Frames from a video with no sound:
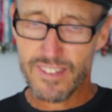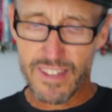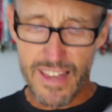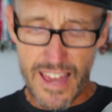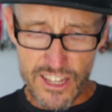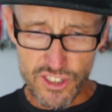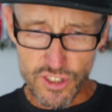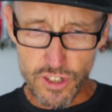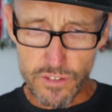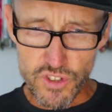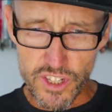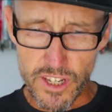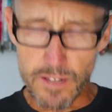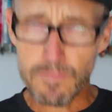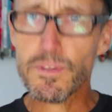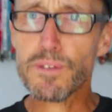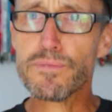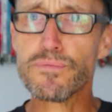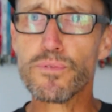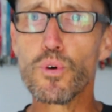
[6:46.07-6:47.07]
As I've
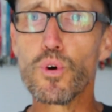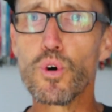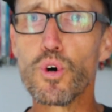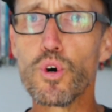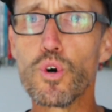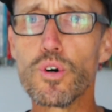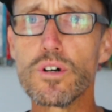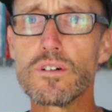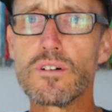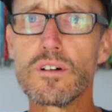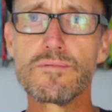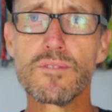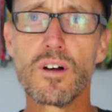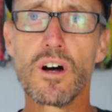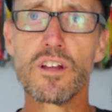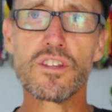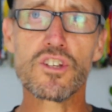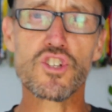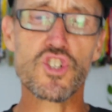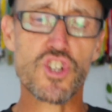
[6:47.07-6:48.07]
said before
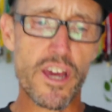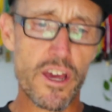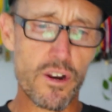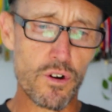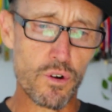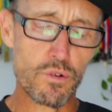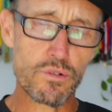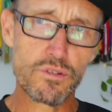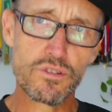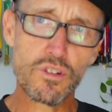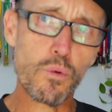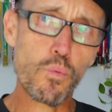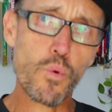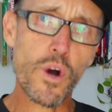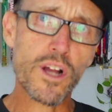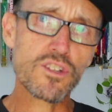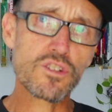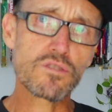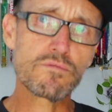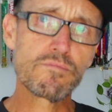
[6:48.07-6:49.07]
on the channel, not
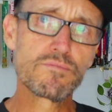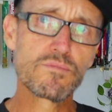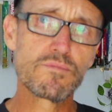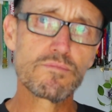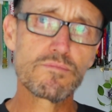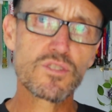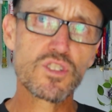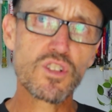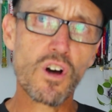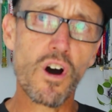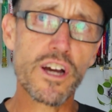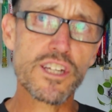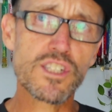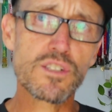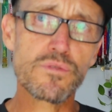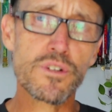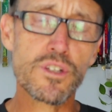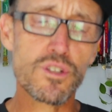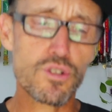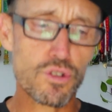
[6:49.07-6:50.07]
one size
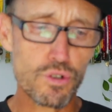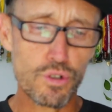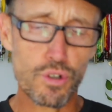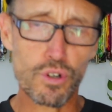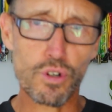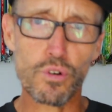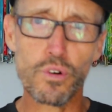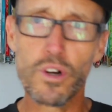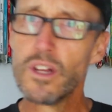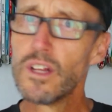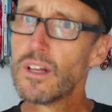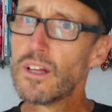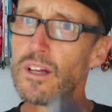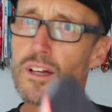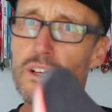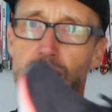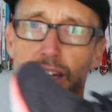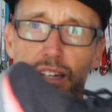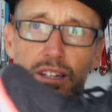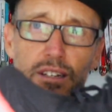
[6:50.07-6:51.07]
fits all.
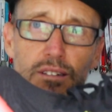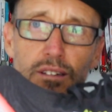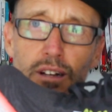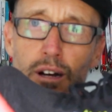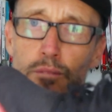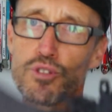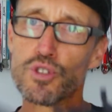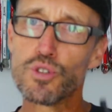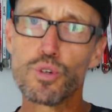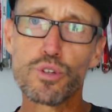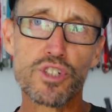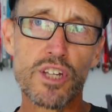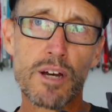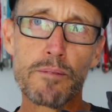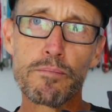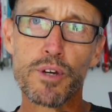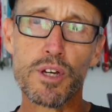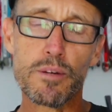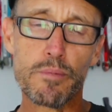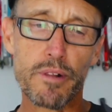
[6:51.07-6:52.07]
I'm sure
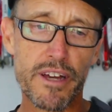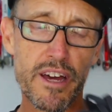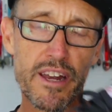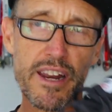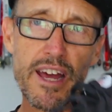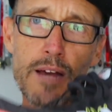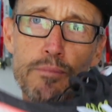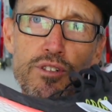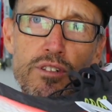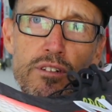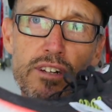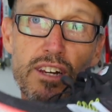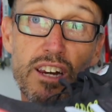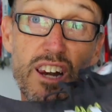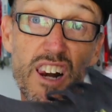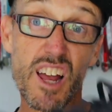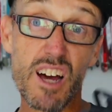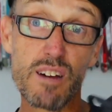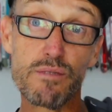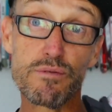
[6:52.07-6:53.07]
some people are going to absolutely
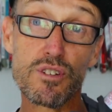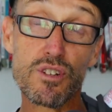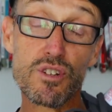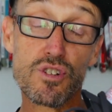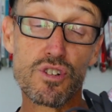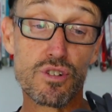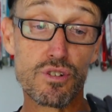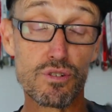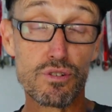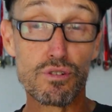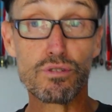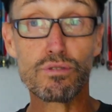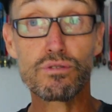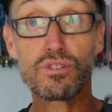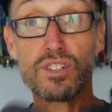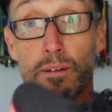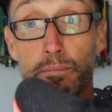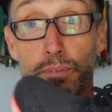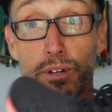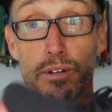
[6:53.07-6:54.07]
love this shoe,
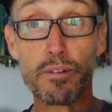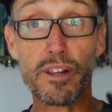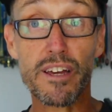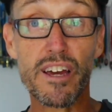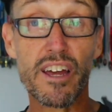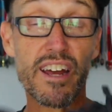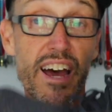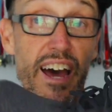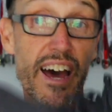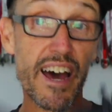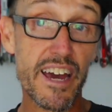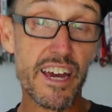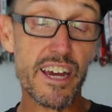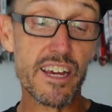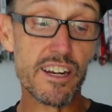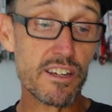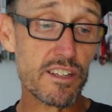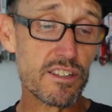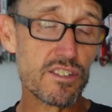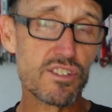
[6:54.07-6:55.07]
some people are going to
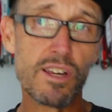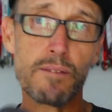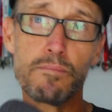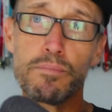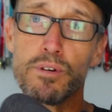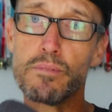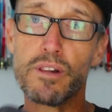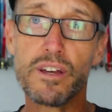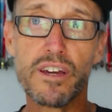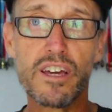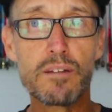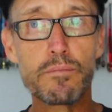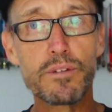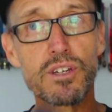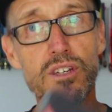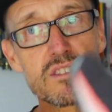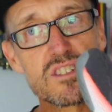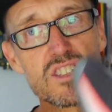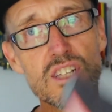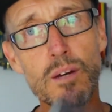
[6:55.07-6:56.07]
hate it, some people are going to
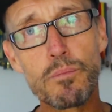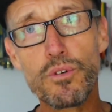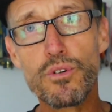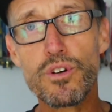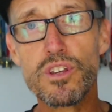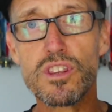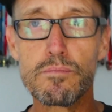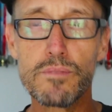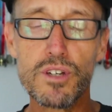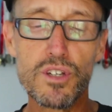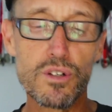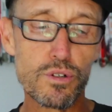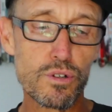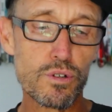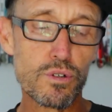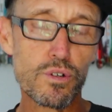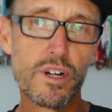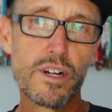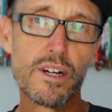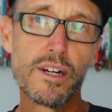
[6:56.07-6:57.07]
be somewhere in the
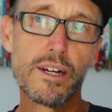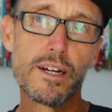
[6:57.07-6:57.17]
middle.